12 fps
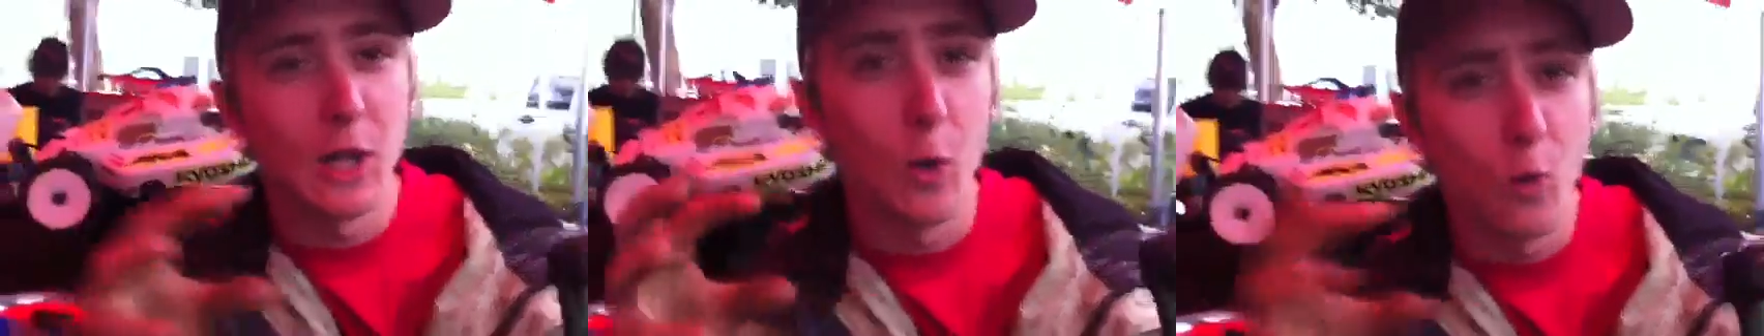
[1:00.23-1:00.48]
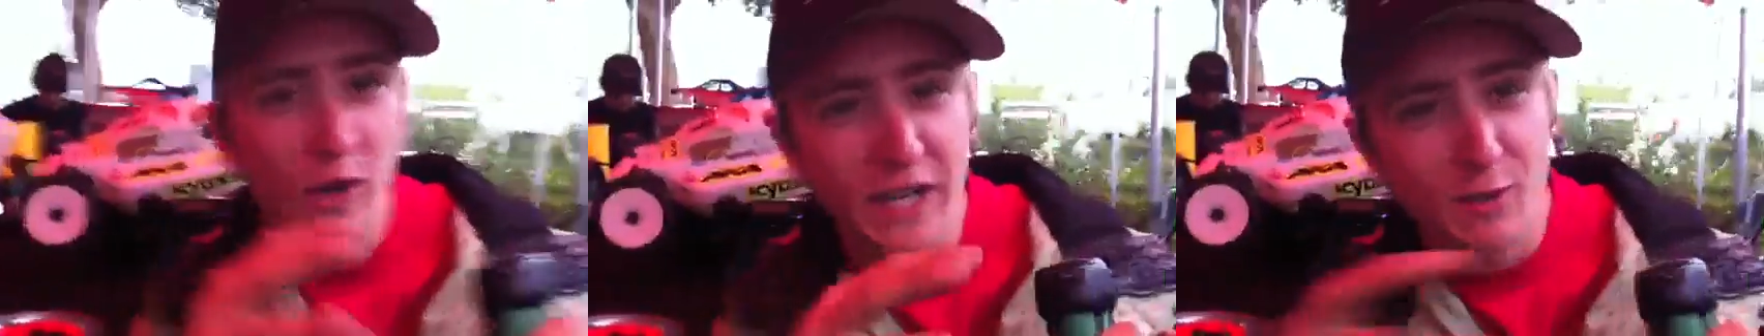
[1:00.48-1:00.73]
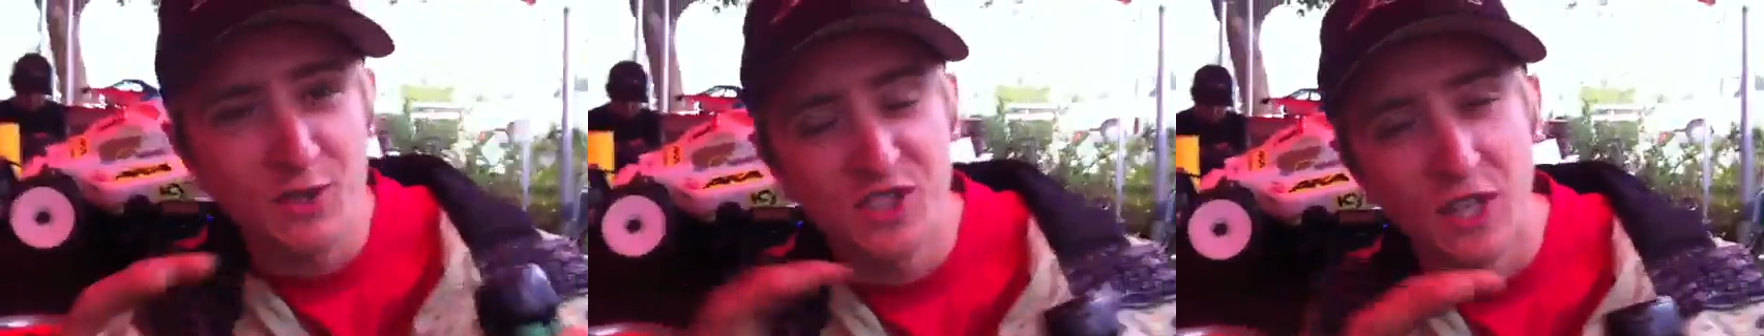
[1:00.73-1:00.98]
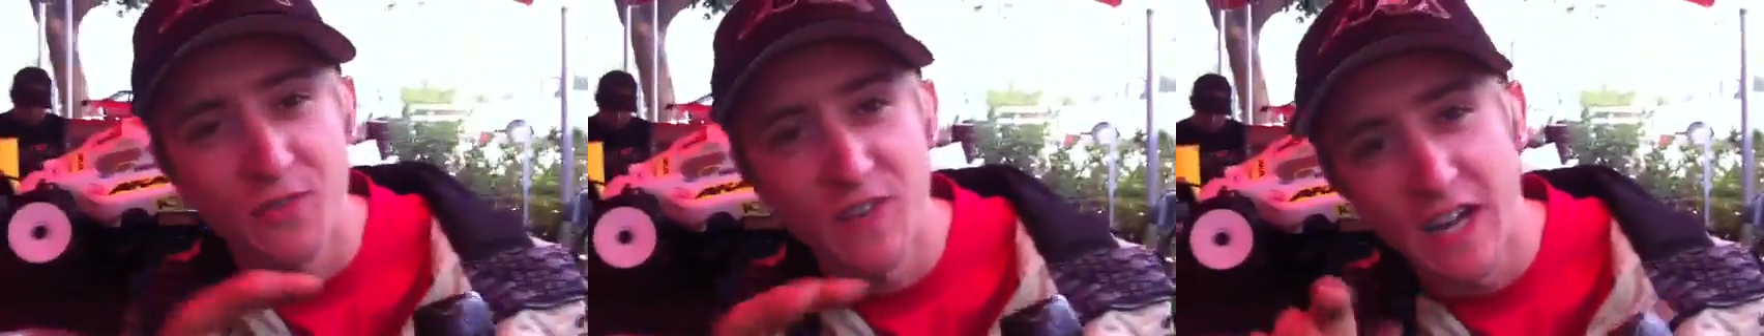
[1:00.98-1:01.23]
the little wheel
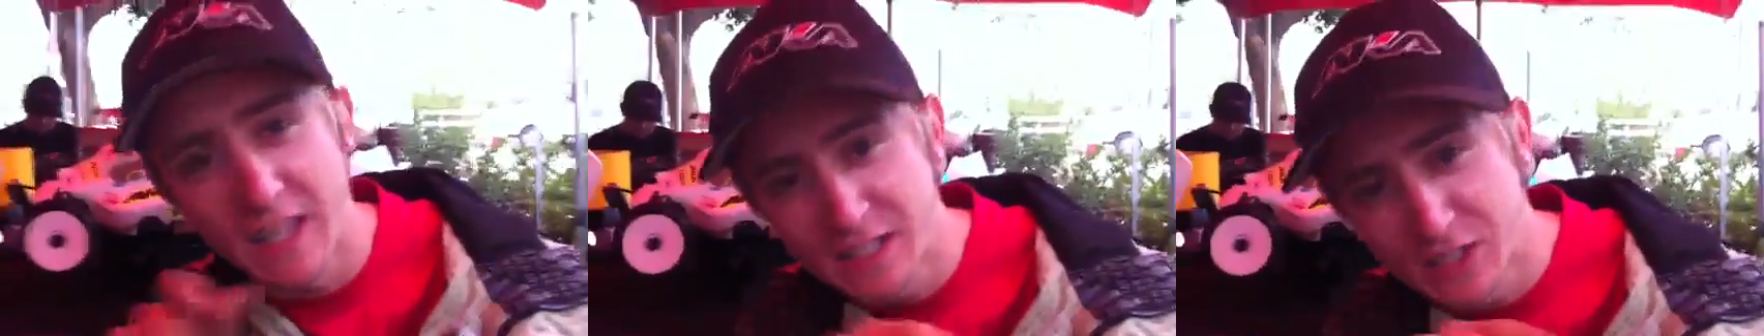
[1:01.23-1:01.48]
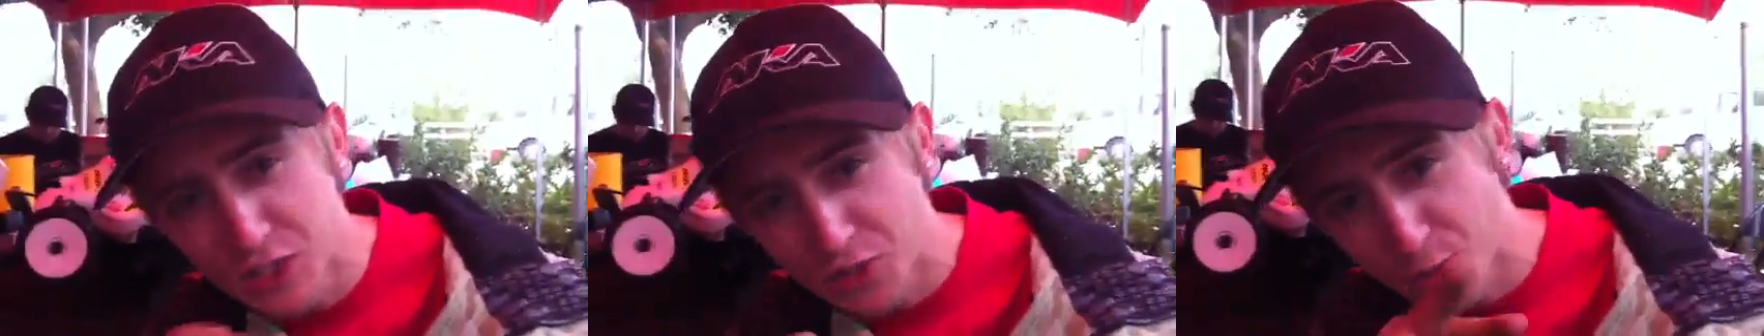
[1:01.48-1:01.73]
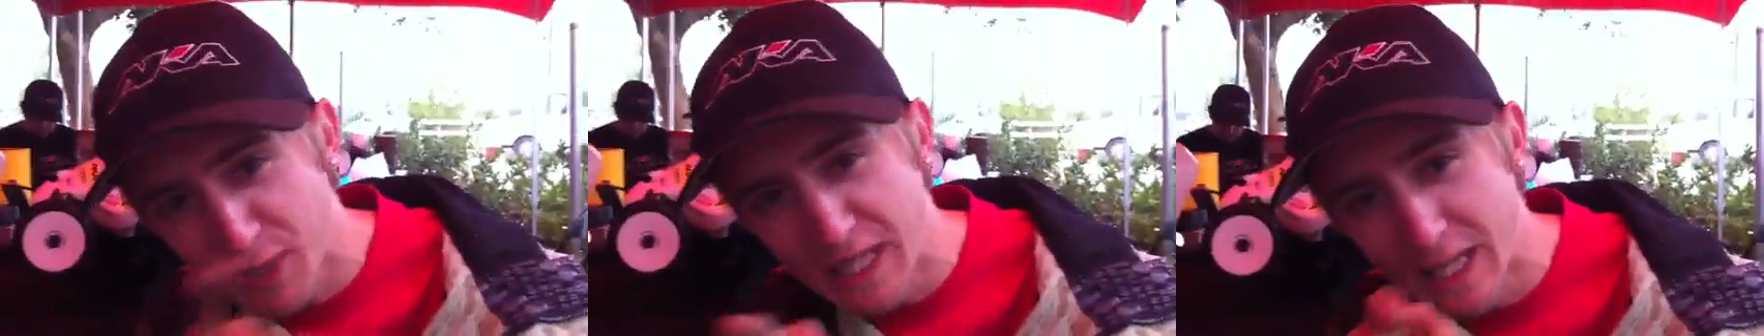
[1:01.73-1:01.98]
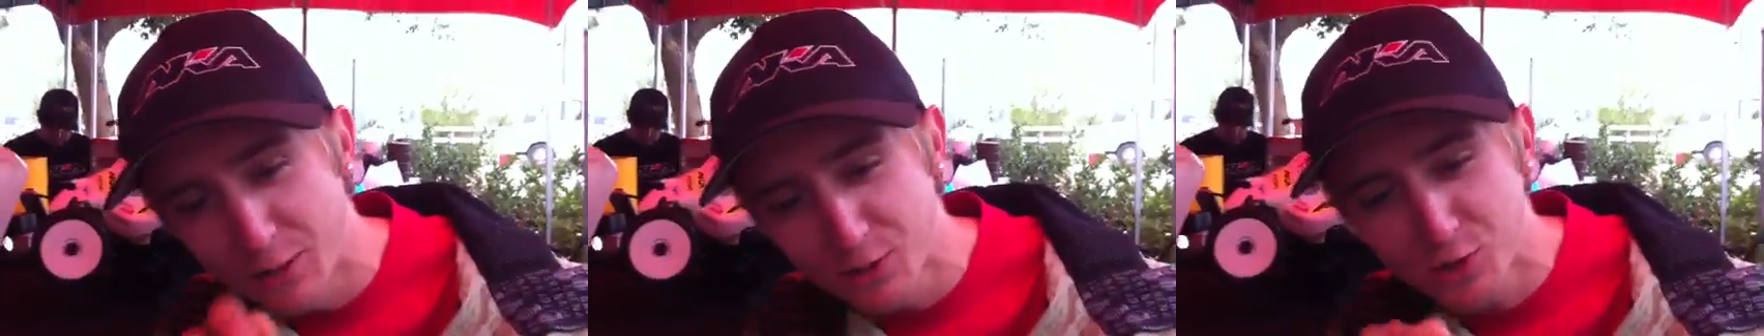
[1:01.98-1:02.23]
stiffener, the three
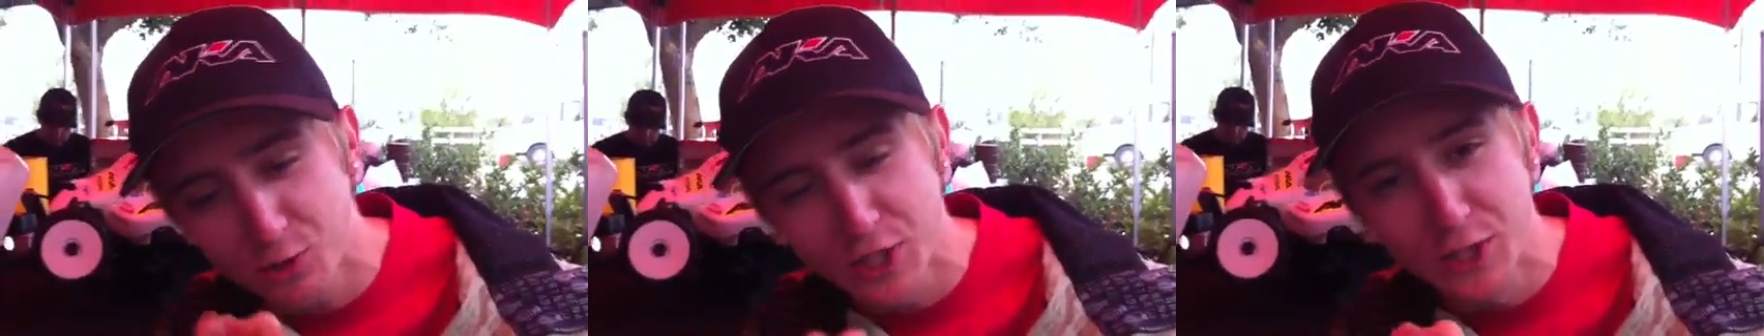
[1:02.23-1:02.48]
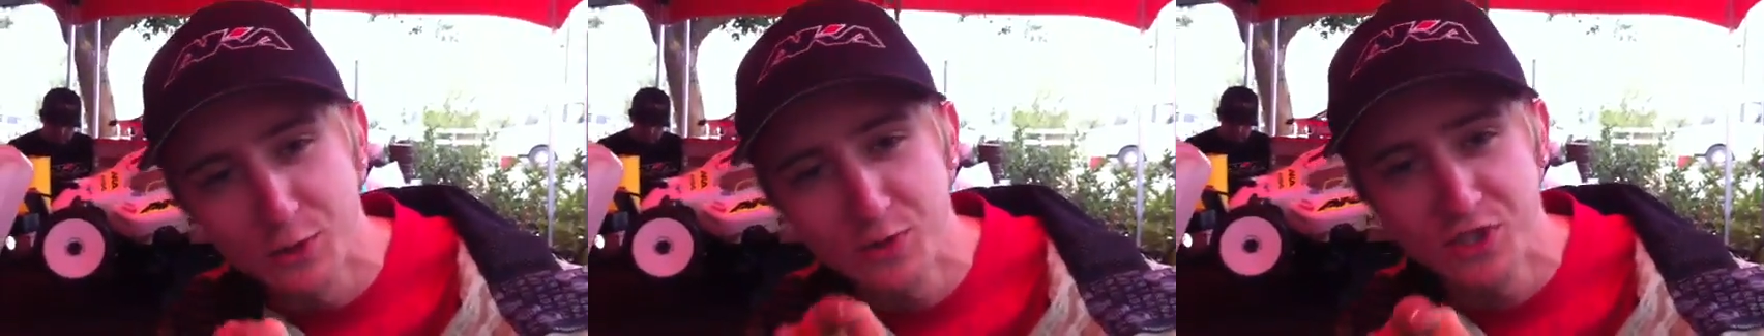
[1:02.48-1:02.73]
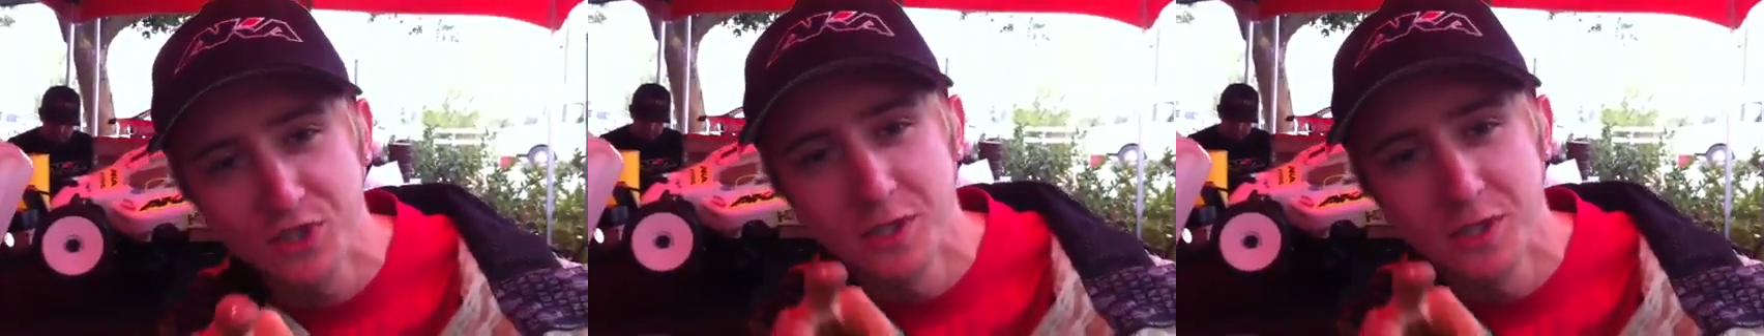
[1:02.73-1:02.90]
little screws.